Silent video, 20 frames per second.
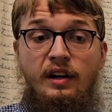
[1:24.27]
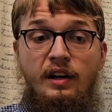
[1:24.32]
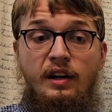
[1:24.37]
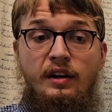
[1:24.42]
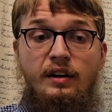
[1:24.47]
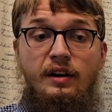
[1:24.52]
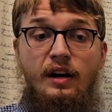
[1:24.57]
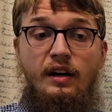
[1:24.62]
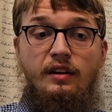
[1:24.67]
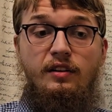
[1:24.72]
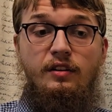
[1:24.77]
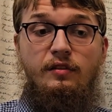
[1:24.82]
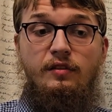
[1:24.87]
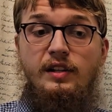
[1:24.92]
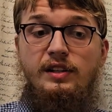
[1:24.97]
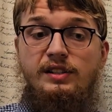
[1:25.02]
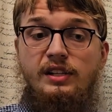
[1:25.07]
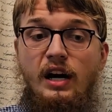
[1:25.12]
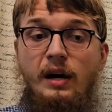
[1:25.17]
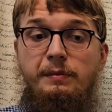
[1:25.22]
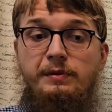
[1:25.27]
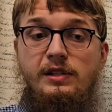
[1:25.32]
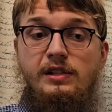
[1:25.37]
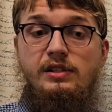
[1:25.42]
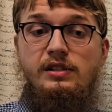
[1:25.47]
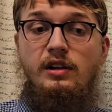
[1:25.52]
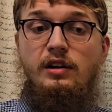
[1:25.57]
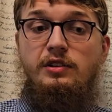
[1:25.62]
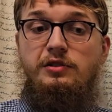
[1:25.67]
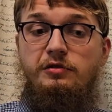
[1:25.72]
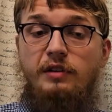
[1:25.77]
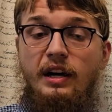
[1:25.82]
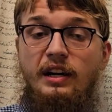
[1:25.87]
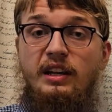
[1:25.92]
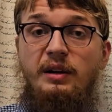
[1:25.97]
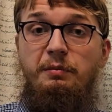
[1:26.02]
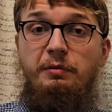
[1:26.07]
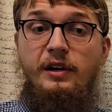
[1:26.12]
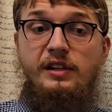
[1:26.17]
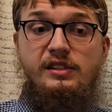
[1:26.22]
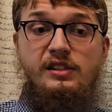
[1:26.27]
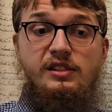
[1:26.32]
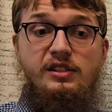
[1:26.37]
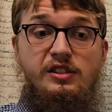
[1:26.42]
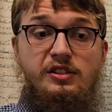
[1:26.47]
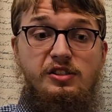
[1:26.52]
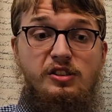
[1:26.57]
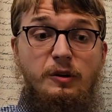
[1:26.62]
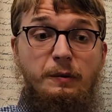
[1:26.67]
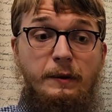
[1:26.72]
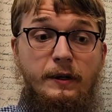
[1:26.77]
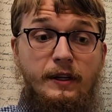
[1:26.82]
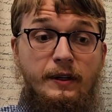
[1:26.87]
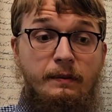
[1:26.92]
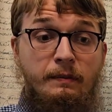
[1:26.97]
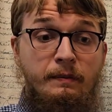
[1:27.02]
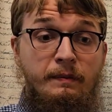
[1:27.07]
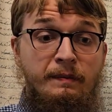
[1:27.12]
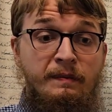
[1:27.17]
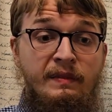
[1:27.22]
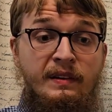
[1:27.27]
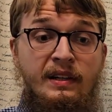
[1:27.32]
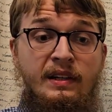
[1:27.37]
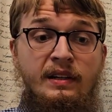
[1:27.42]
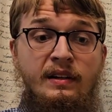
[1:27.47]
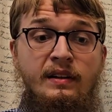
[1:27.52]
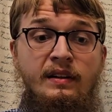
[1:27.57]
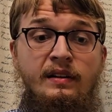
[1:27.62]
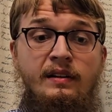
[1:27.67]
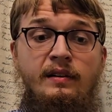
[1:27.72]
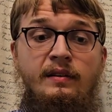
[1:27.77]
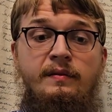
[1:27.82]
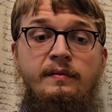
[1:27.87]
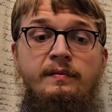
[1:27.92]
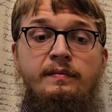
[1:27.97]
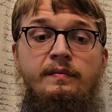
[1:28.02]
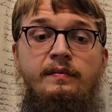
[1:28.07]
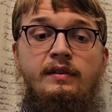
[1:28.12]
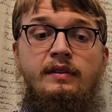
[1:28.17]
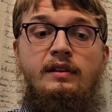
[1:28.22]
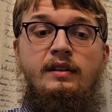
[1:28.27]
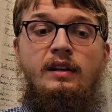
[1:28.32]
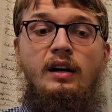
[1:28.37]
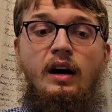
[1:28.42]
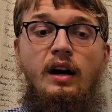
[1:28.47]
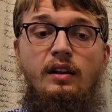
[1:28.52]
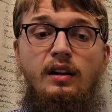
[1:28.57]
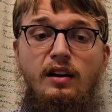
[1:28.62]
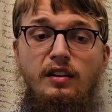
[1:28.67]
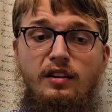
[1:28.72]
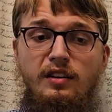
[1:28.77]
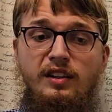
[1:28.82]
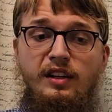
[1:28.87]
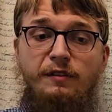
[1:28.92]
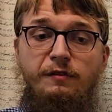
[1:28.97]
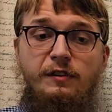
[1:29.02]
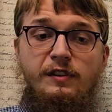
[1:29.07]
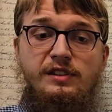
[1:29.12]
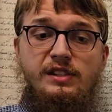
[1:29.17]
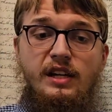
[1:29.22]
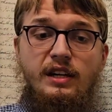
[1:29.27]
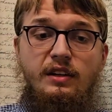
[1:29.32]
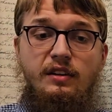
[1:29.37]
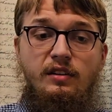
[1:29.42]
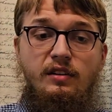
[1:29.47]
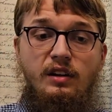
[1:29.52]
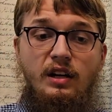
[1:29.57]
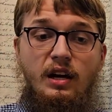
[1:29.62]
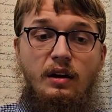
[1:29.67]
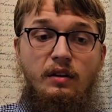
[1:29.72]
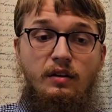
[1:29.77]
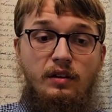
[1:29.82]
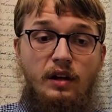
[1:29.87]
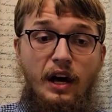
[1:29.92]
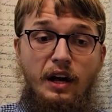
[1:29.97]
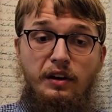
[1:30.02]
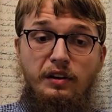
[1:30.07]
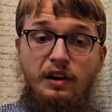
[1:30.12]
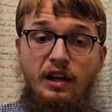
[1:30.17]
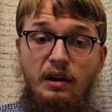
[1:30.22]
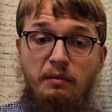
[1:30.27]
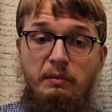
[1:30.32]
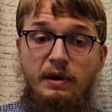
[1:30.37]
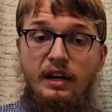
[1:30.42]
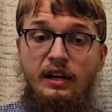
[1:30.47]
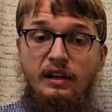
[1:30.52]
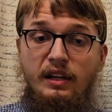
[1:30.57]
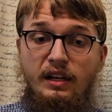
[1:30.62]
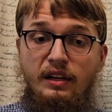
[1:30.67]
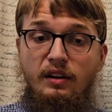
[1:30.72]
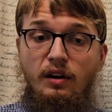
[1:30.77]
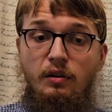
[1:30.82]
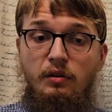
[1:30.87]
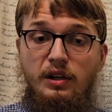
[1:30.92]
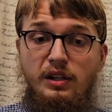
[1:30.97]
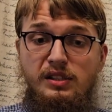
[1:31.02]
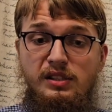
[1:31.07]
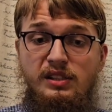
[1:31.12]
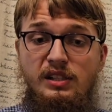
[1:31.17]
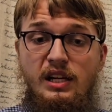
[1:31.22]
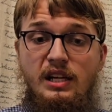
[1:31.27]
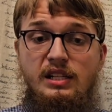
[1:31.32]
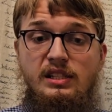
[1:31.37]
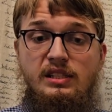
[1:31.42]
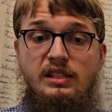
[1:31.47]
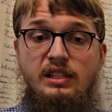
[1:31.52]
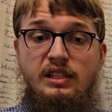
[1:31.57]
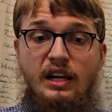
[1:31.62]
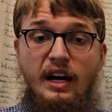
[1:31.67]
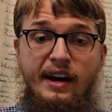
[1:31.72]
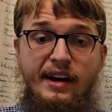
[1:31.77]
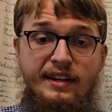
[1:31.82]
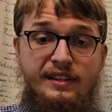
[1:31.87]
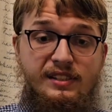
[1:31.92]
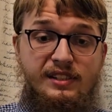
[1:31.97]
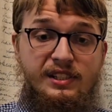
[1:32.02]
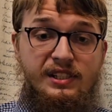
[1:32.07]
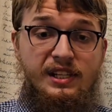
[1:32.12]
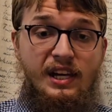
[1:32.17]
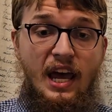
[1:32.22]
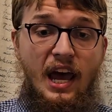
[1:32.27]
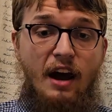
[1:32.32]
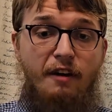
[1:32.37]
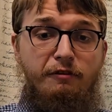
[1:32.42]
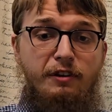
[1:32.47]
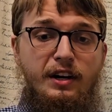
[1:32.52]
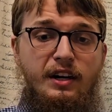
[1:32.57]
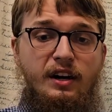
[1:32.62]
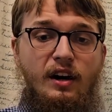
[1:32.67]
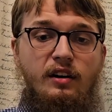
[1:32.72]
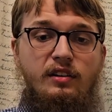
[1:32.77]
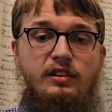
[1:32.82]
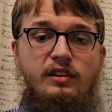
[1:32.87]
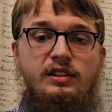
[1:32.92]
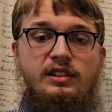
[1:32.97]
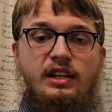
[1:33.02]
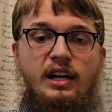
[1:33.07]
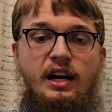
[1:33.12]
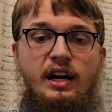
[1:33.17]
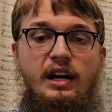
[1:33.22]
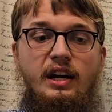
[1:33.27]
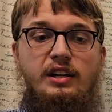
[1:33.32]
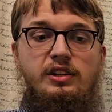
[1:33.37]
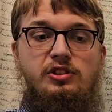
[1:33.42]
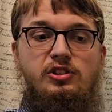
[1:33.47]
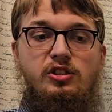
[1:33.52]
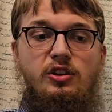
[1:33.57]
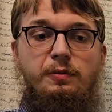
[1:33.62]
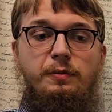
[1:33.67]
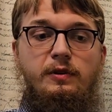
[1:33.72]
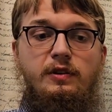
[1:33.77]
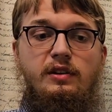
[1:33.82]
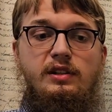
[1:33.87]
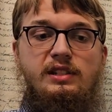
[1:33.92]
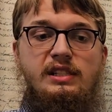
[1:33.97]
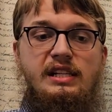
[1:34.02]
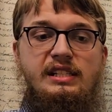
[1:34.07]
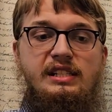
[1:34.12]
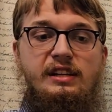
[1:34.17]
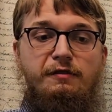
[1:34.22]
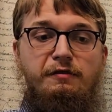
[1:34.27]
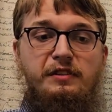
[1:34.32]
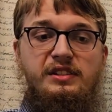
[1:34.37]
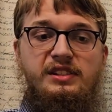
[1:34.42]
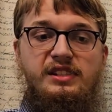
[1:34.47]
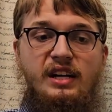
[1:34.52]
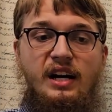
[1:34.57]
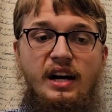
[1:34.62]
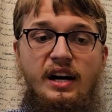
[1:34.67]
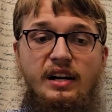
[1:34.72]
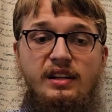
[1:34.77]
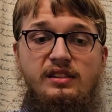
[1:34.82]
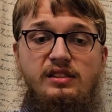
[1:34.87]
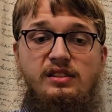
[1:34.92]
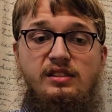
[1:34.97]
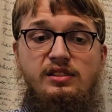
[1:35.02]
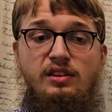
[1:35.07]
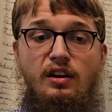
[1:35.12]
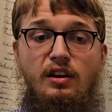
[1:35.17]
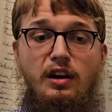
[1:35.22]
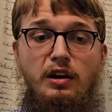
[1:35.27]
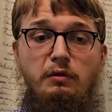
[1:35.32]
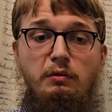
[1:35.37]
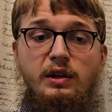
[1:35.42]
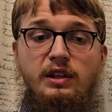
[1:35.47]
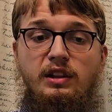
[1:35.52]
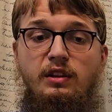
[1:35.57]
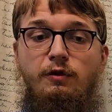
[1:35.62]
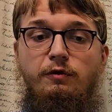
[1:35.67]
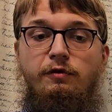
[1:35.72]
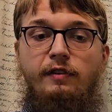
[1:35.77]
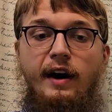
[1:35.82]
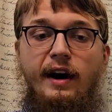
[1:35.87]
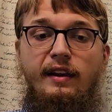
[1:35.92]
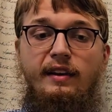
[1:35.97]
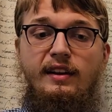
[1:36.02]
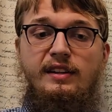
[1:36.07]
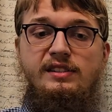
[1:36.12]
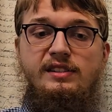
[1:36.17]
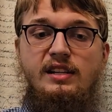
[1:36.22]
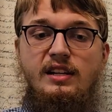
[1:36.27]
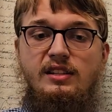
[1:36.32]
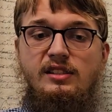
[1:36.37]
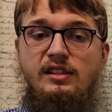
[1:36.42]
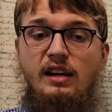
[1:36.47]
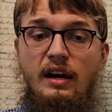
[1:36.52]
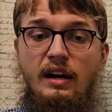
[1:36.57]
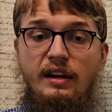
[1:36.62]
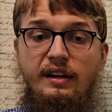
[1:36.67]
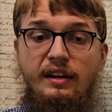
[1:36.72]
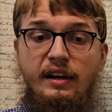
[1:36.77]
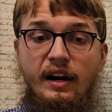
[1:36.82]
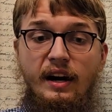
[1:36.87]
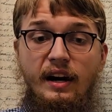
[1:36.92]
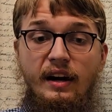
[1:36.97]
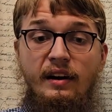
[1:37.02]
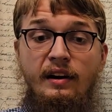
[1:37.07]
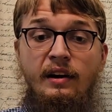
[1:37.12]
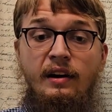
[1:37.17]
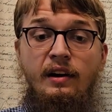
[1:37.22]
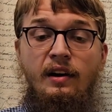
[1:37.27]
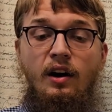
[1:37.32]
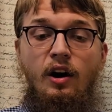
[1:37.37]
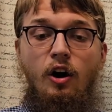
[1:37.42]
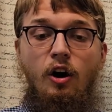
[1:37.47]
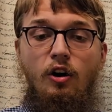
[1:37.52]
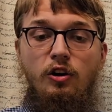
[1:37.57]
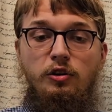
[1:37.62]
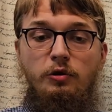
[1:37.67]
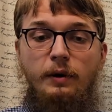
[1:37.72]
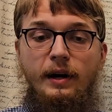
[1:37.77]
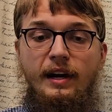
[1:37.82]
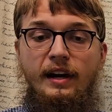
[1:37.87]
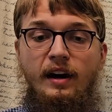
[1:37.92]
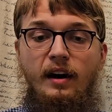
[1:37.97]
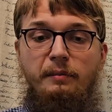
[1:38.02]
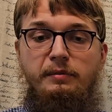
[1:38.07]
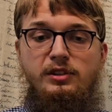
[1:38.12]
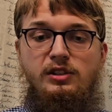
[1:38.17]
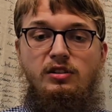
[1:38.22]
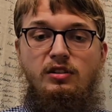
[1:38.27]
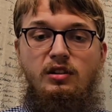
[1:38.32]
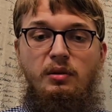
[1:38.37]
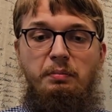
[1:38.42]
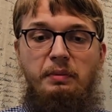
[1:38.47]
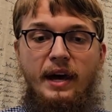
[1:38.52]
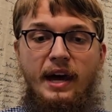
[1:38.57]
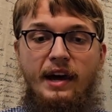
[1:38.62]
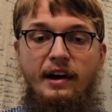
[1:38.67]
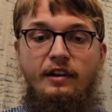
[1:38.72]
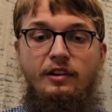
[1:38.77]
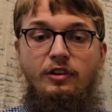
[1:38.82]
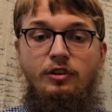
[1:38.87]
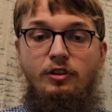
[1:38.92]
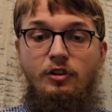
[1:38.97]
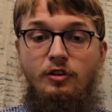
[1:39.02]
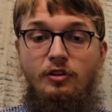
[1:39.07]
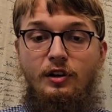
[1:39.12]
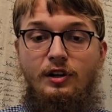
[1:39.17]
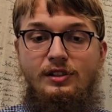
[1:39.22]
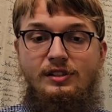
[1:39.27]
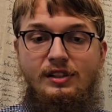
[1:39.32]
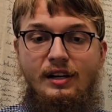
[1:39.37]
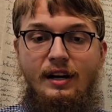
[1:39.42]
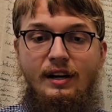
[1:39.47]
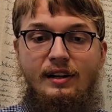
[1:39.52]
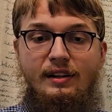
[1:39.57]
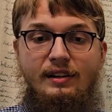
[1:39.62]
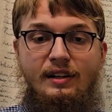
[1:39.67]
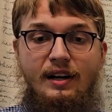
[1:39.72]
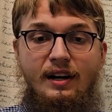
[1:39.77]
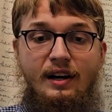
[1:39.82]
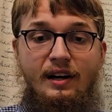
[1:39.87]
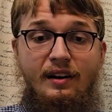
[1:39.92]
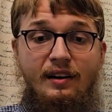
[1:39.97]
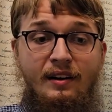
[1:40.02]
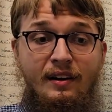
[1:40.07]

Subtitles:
Neither of these options are directly present in Jupiter. Another difference that you'll likely immediately notice is the dice. Every colored die in Jupiter is a different size, starting with the violet 6-sided die all the way up to the pink 30-sided die.